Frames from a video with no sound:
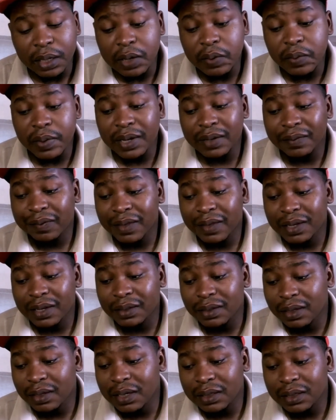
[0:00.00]
And we had
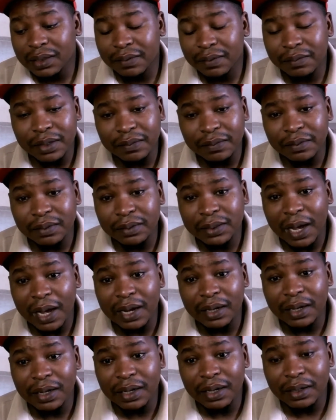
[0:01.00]
30 years and we haven't
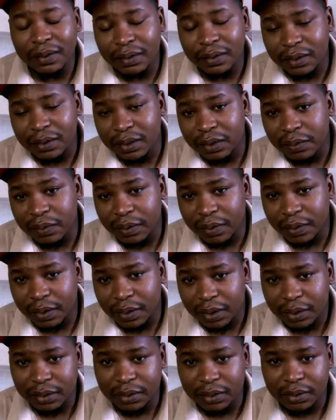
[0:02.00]
done anything with
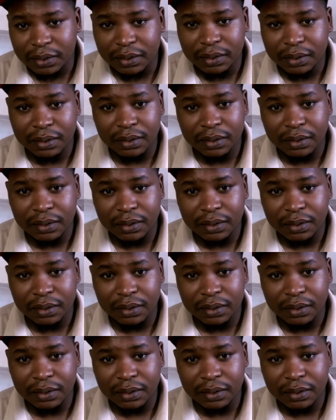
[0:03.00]
that.